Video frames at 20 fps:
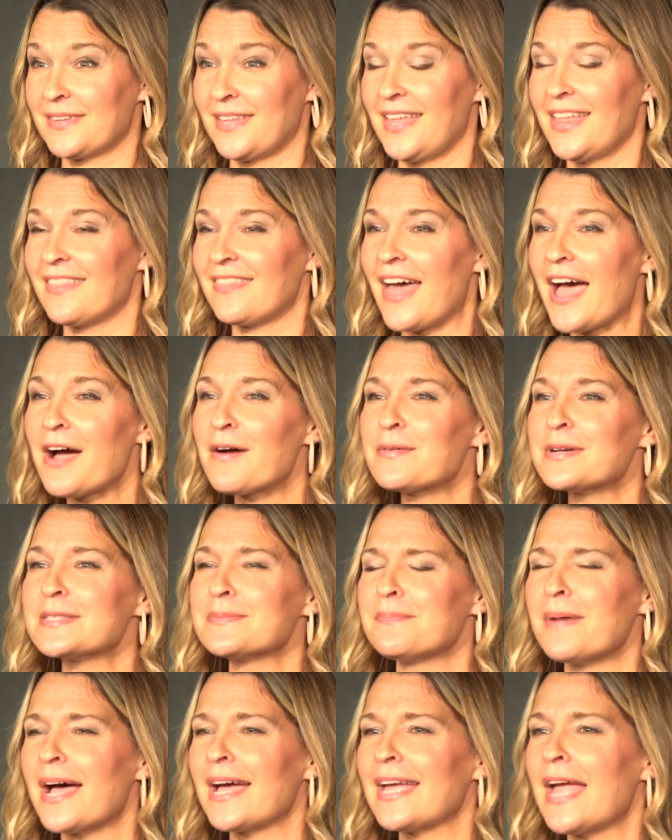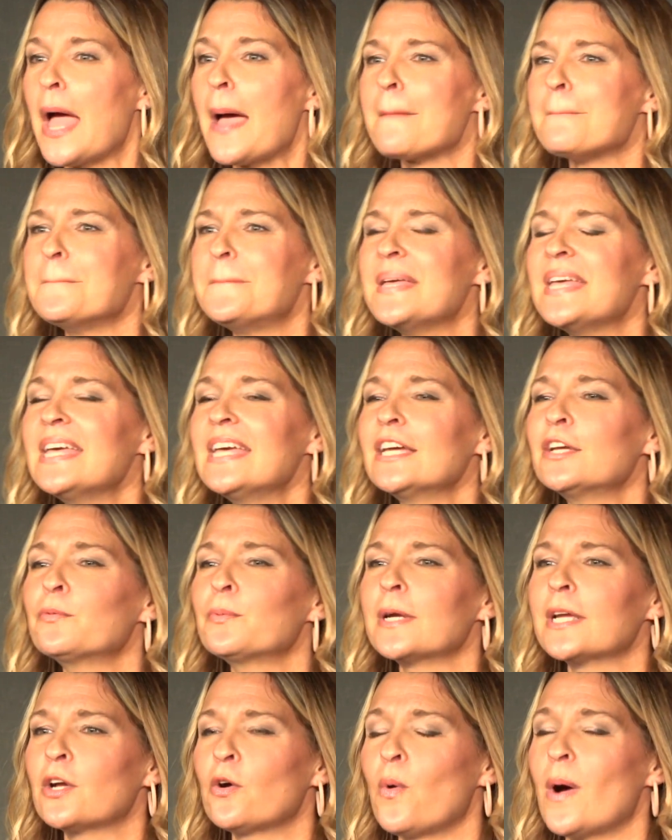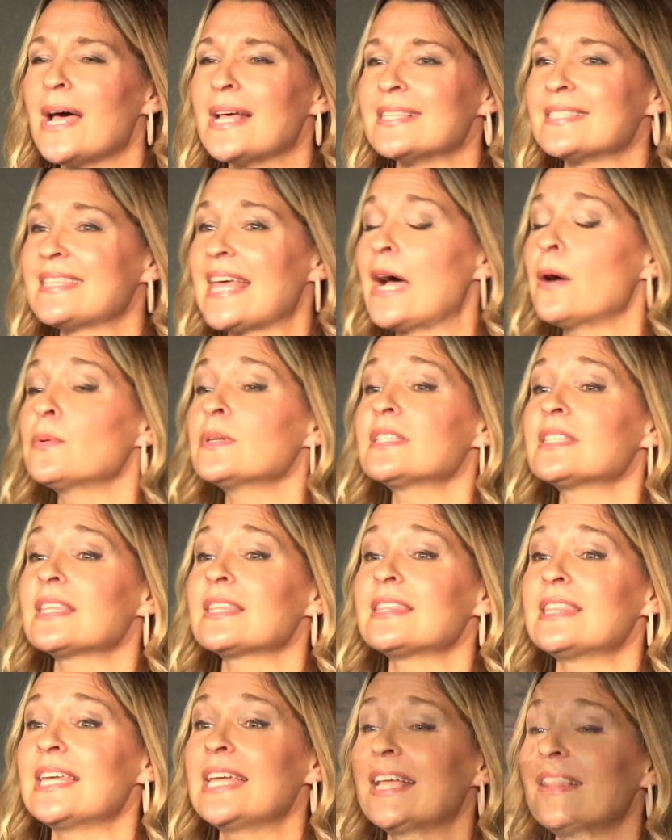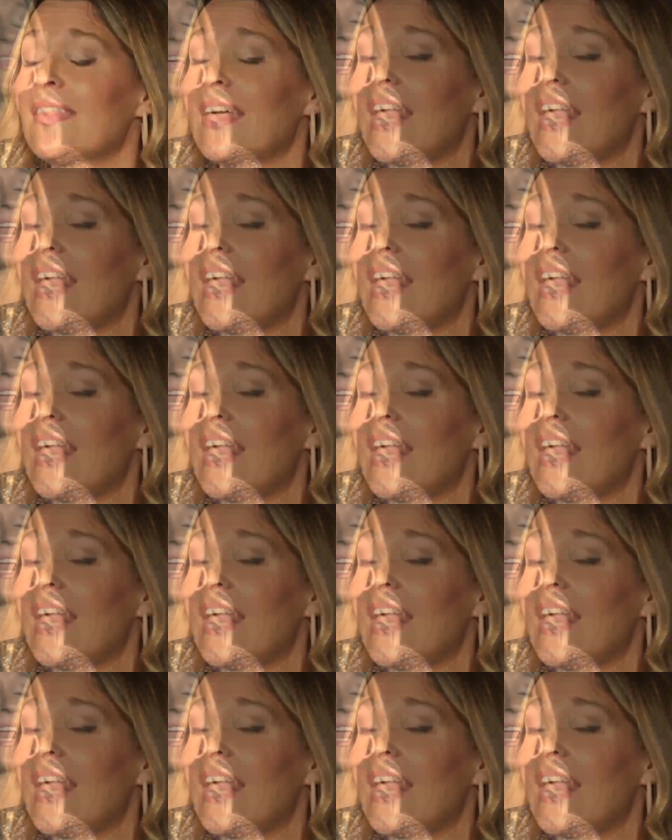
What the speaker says: That was my big request. That was the thing that